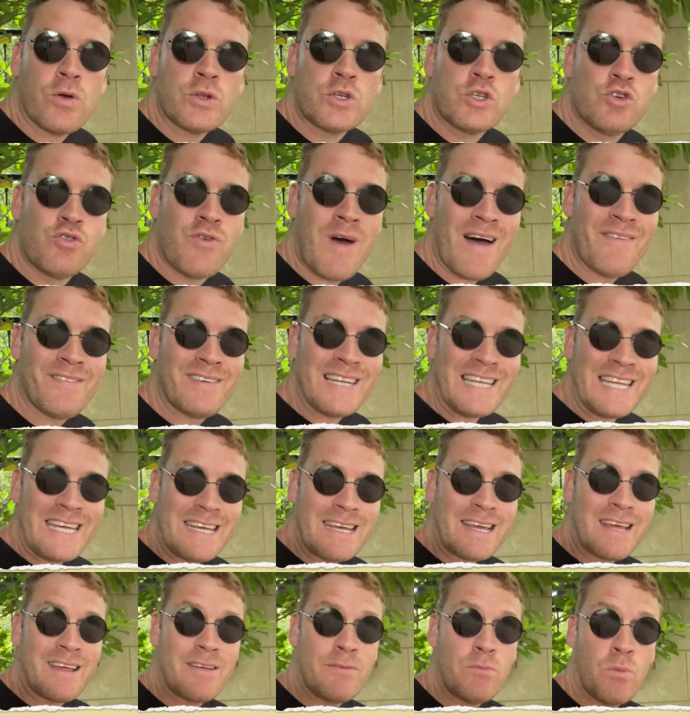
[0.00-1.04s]
traveling,
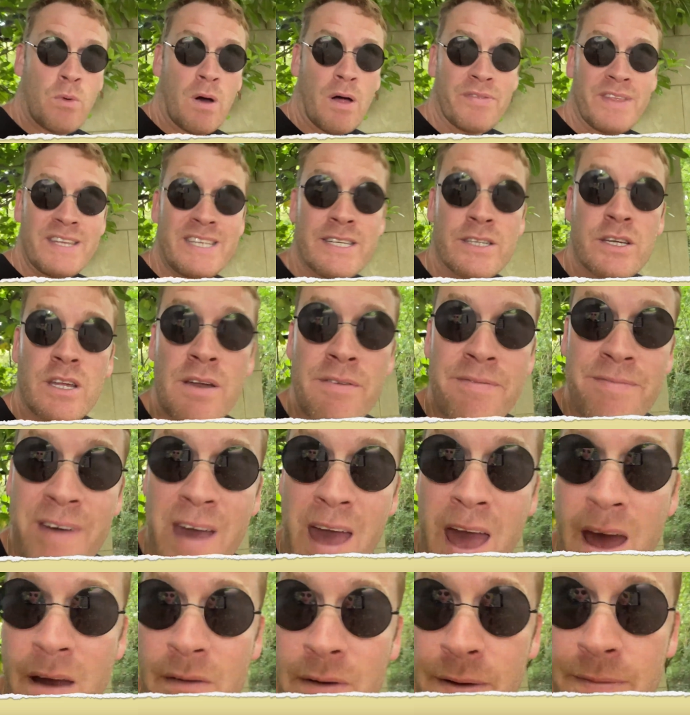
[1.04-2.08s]
well, this is going to
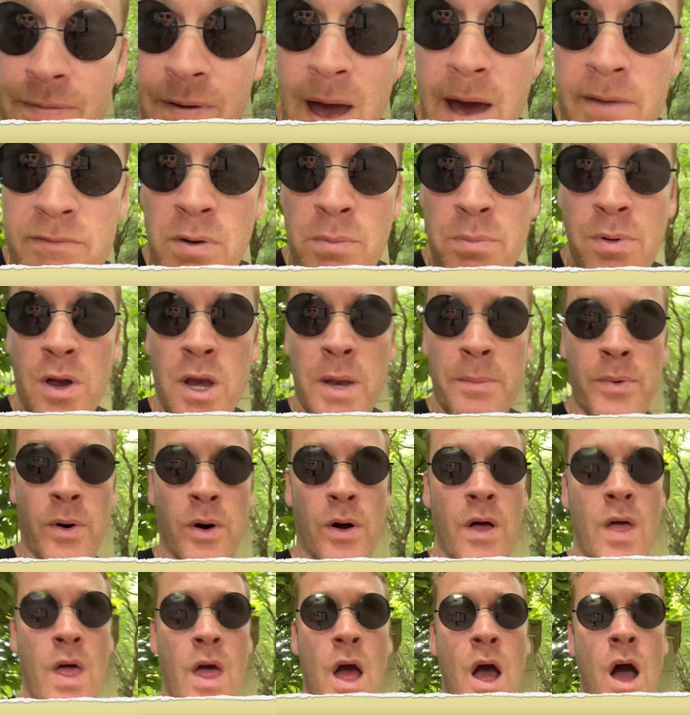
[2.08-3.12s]
vary for everybody, but
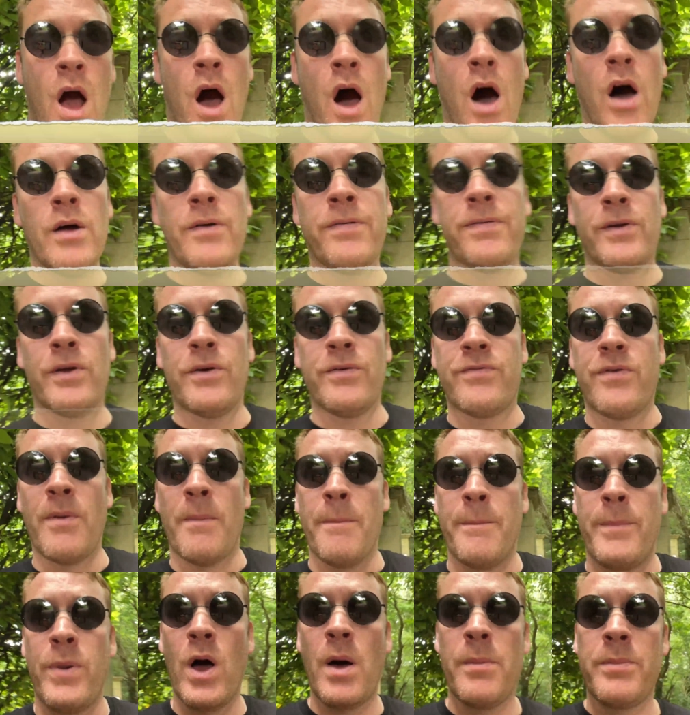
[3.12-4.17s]
I flew from
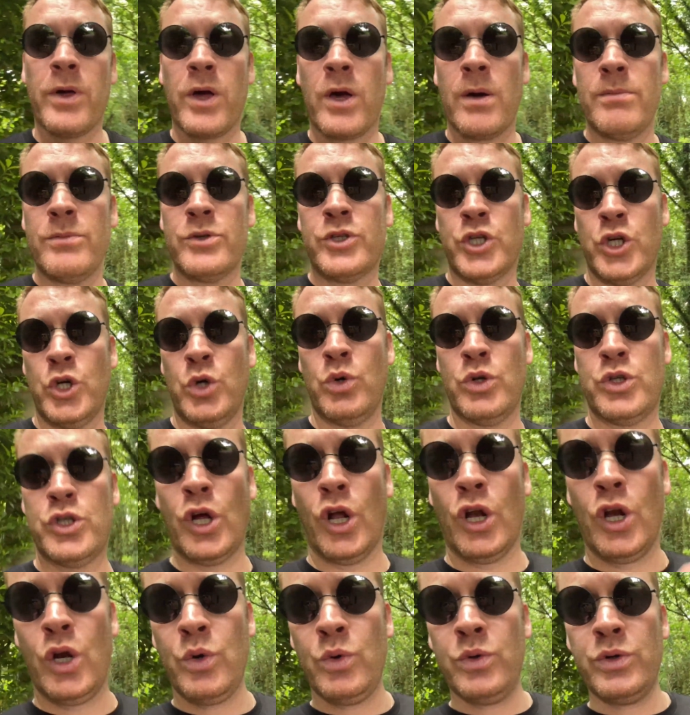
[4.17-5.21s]
Birmingham to
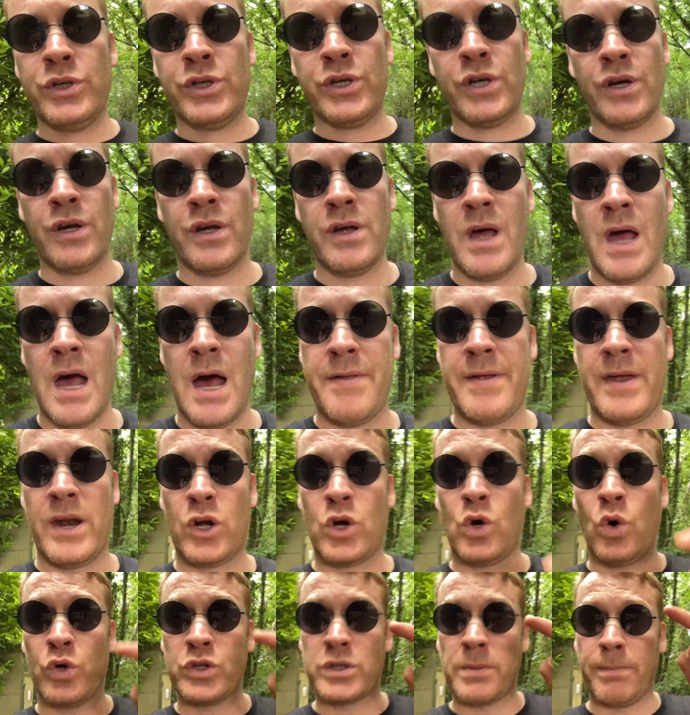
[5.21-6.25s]
Toulouse, then I
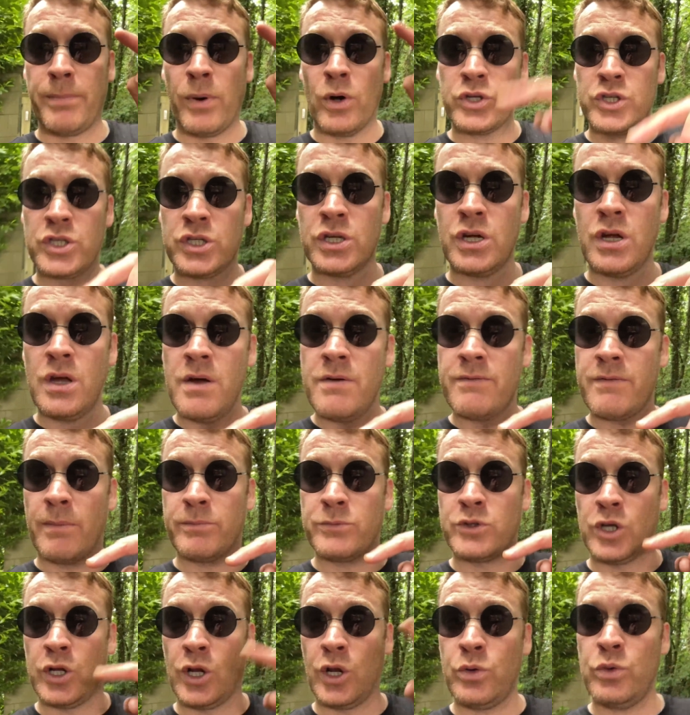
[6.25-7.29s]
caught a bus from
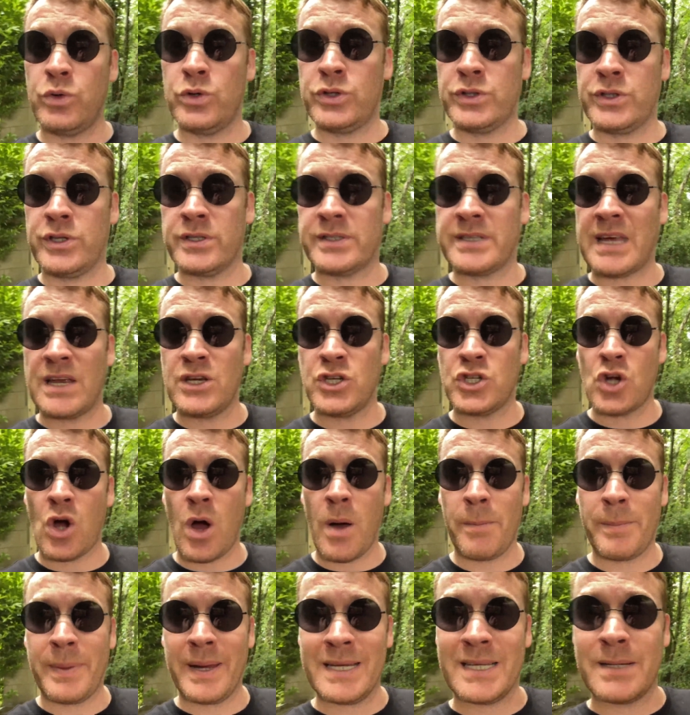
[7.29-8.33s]
Toulouse to
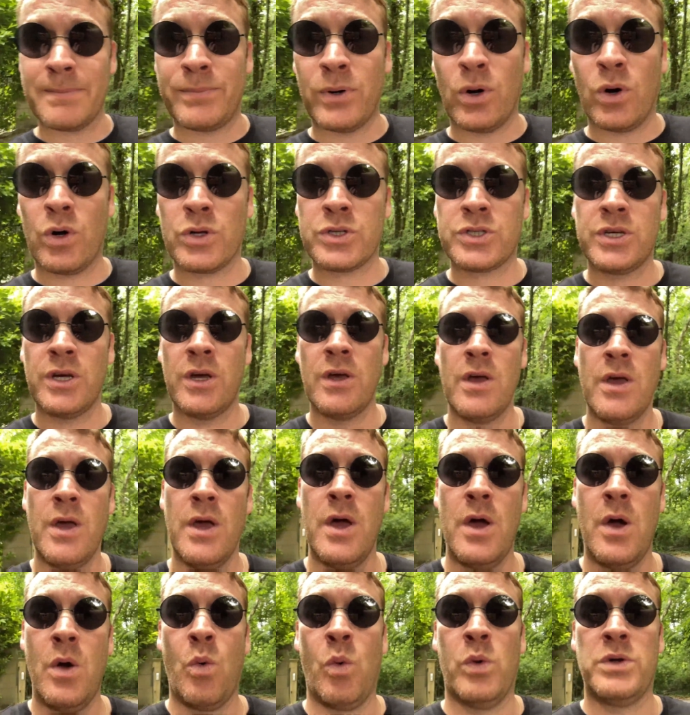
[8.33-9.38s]
Saint-Jean-Pied-de-Port,
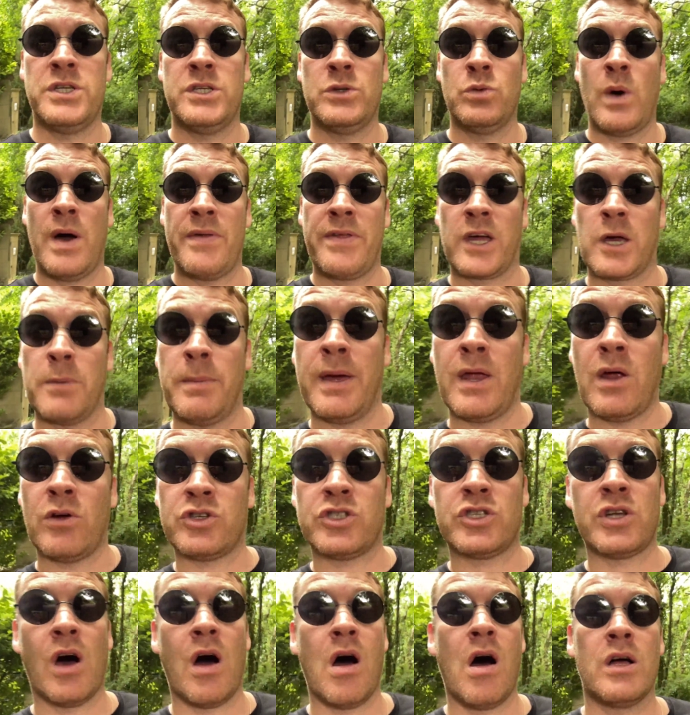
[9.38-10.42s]
which is where the Camino
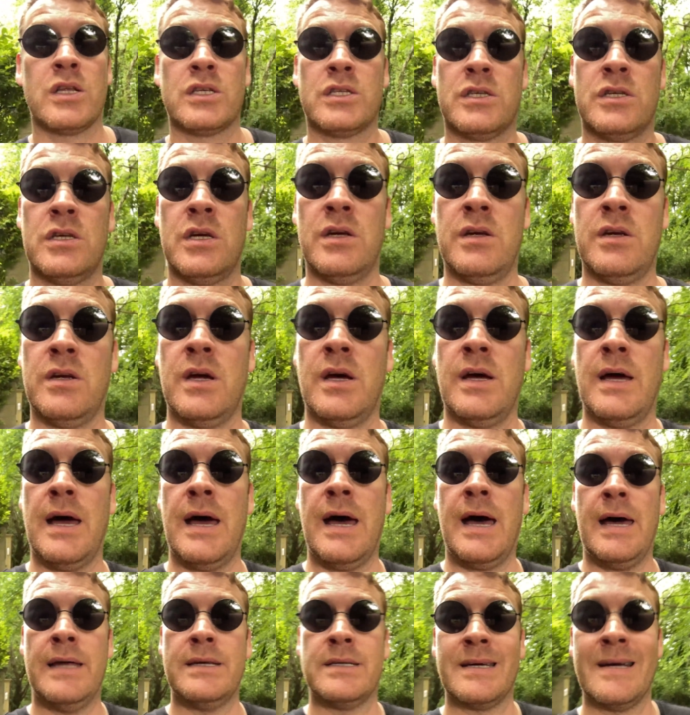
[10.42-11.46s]
starts.
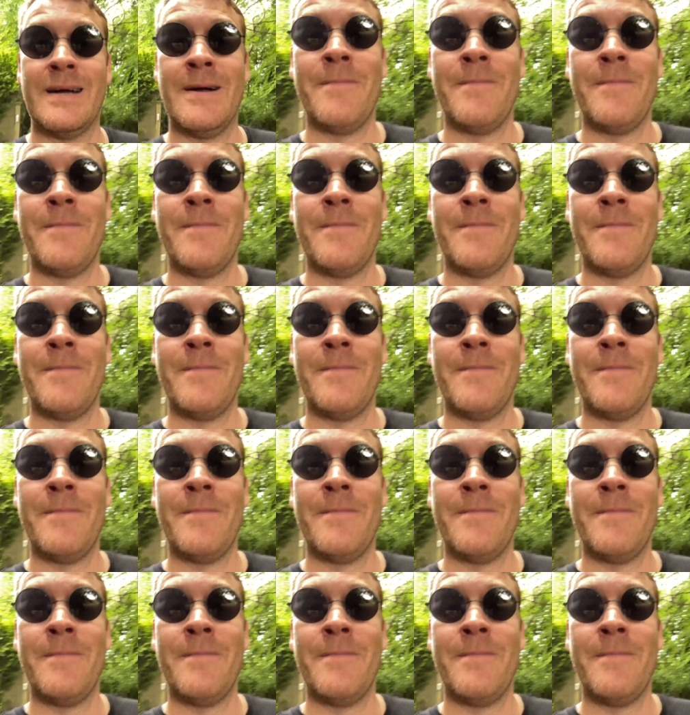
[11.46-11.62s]
And